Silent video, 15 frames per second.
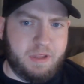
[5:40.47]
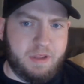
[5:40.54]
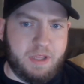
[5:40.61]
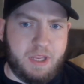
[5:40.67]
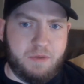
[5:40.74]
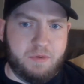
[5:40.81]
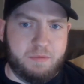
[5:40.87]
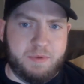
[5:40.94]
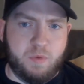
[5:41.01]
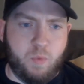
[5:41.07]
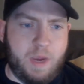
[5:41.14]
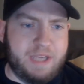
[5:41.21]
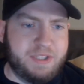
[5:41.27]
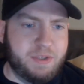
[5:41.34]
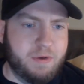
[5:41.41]
it would be
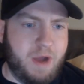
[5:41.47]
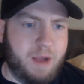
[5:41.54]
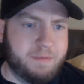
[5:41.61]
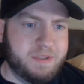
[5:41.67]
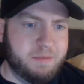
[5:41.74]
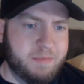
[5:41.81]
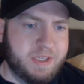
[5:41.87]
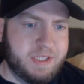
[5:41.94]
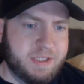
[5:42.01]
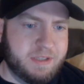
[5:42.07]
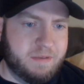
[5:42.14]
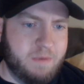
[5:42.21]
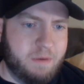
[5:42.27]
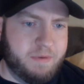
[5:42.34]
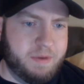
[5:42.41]
way too
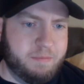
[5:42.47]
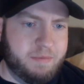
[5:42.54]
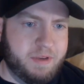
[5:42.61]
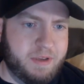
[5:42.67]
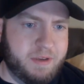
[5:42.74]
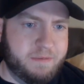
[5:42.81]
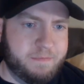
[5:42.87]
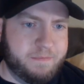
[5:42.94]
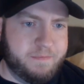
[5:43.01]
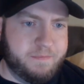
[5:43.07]
optimistic. What would it be?